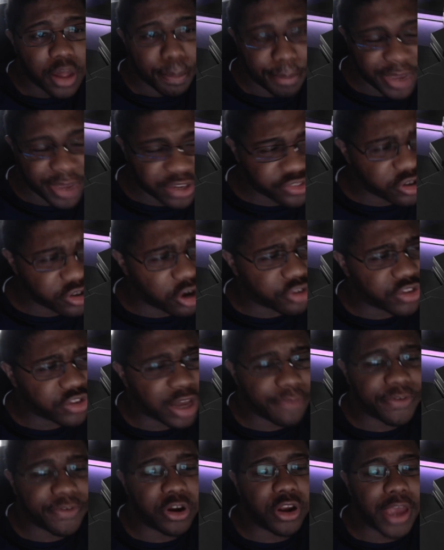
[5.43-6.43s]
Pixar's
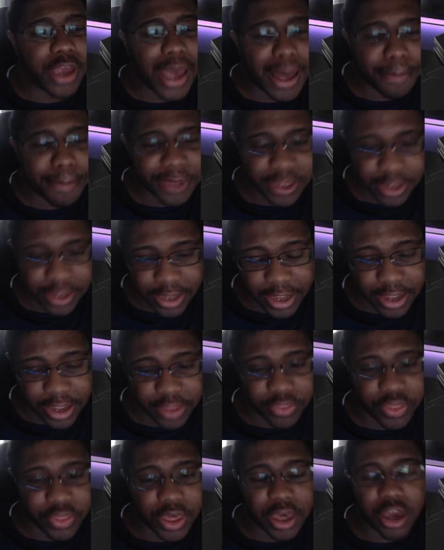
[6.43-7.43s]
not very happy.
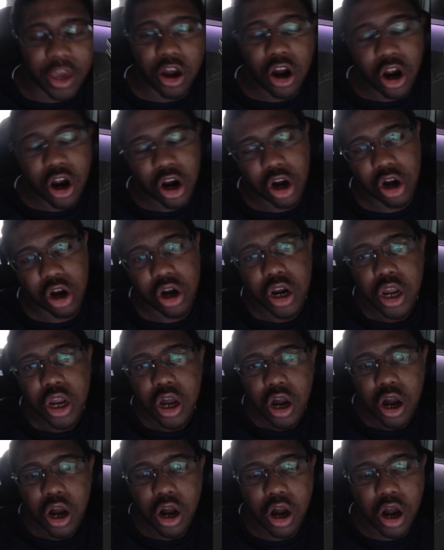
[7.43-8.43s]
And they are
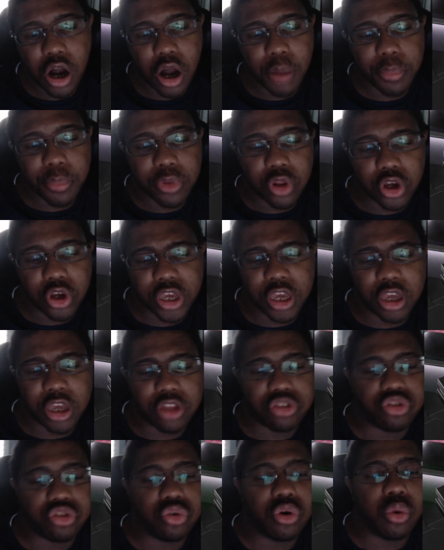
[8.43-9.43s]

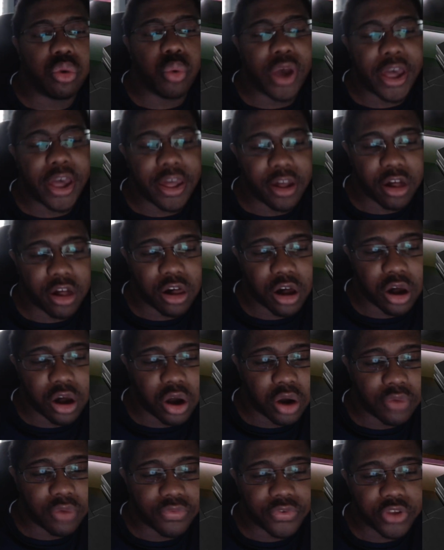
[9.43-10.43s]
looking into a way
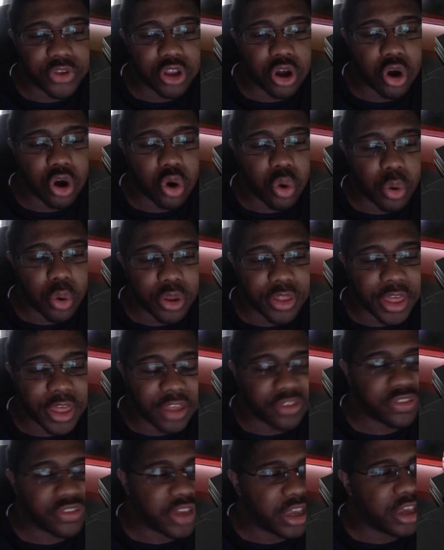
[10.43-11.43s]
of, you know,
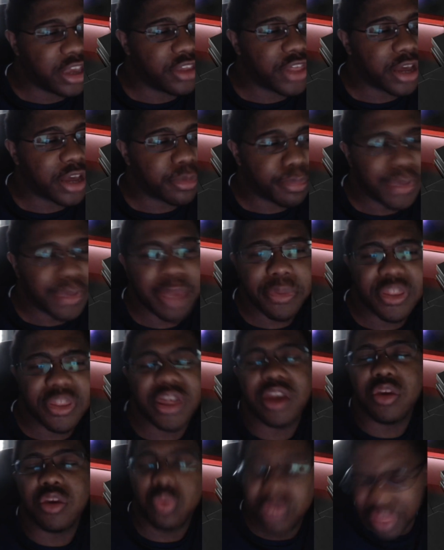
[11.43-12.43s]
they saying that maybe
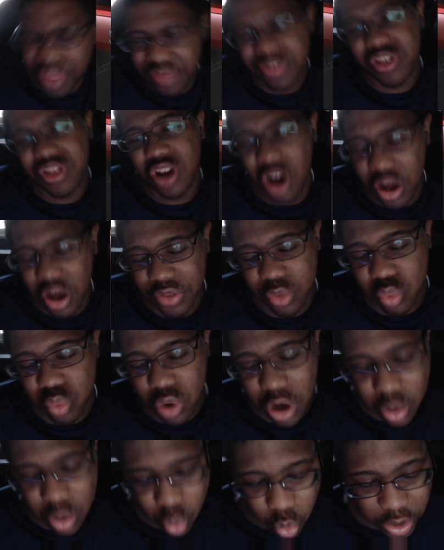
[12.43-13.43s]
they've gone the
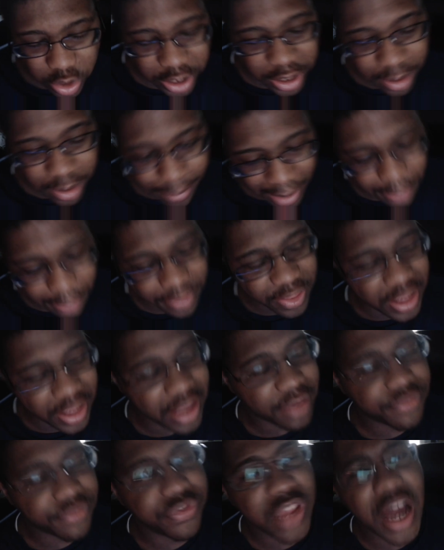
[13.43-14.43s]
wrong way. Maybe
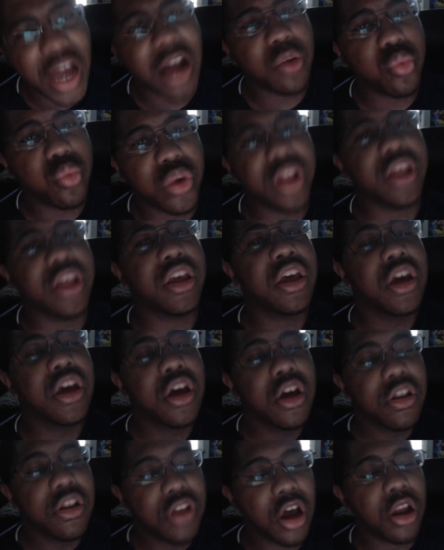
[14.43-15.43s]
they have not really
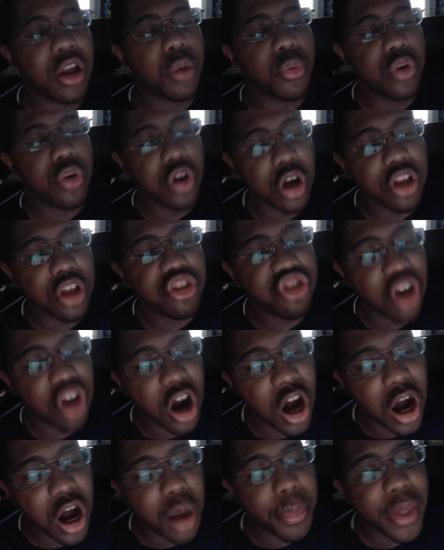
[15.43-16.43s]
done a good
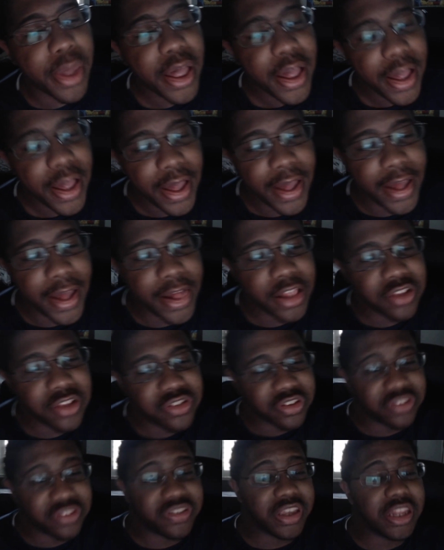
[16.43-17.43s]
job in
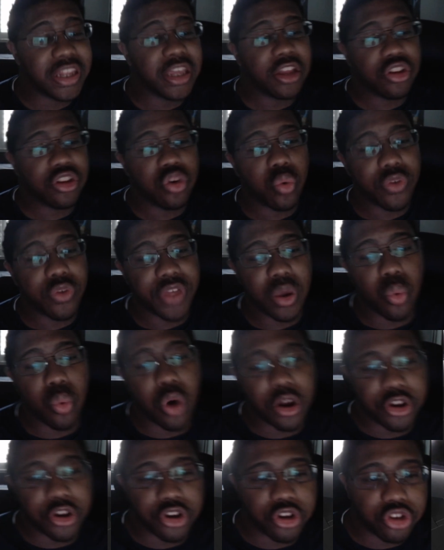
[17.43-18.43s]
succeeding into what they
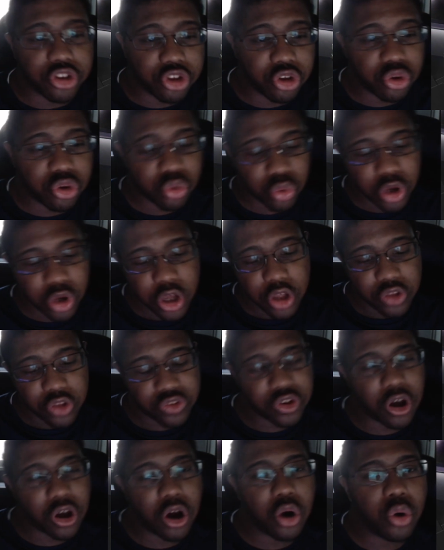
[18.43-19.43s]
wanted to do.
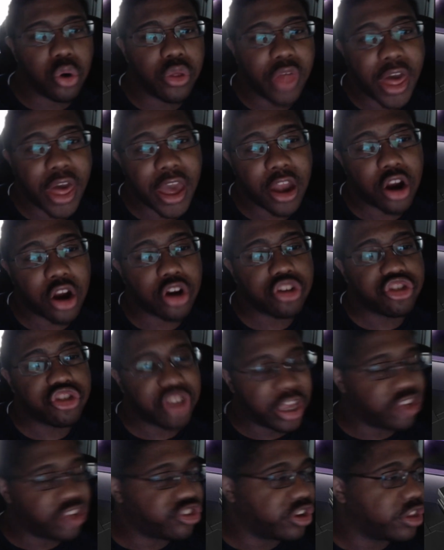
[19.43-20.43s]
So they are
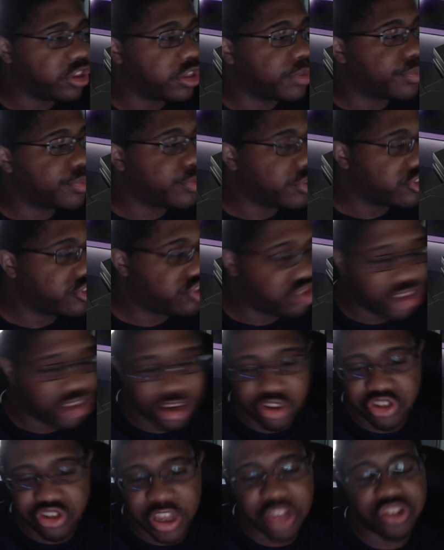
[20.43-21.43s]
changing
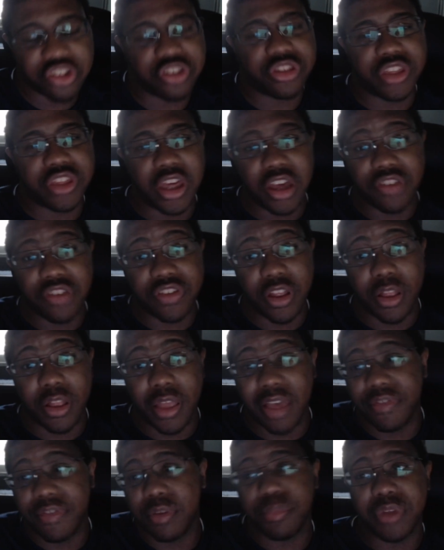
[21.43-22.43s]
they're changing things
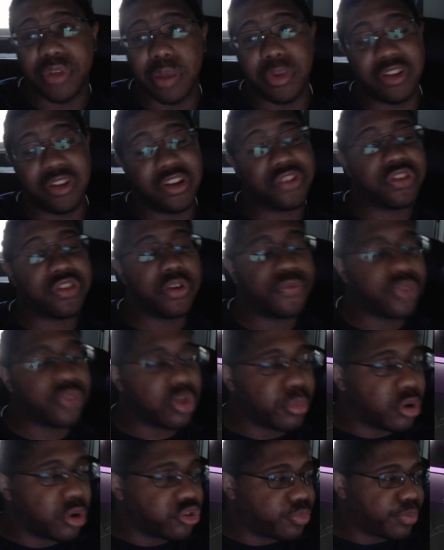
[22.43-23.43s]
and even blaming Disney for
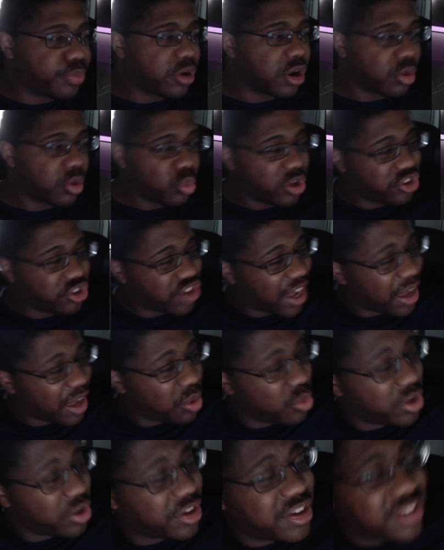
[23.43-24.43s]
the most part, which
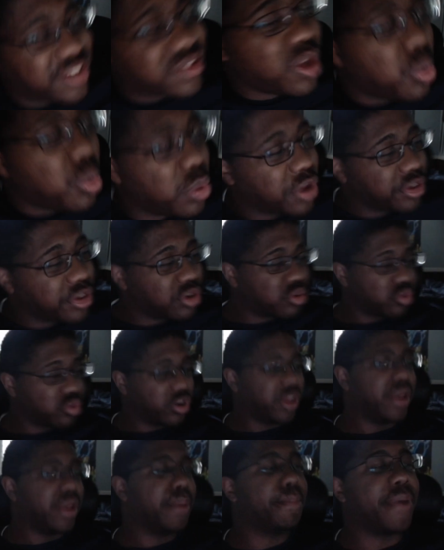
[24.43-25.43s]
I would somewhat
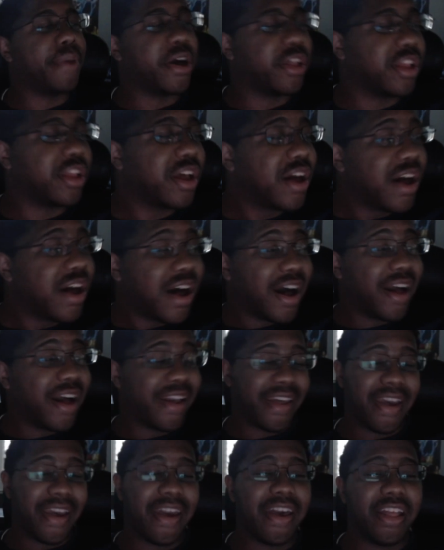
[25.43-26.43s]
agree, but
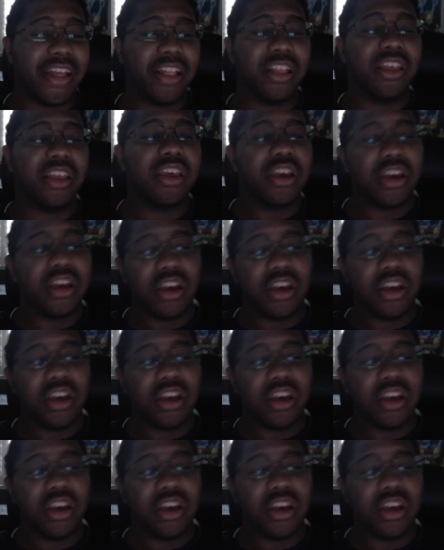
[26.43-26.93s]
again,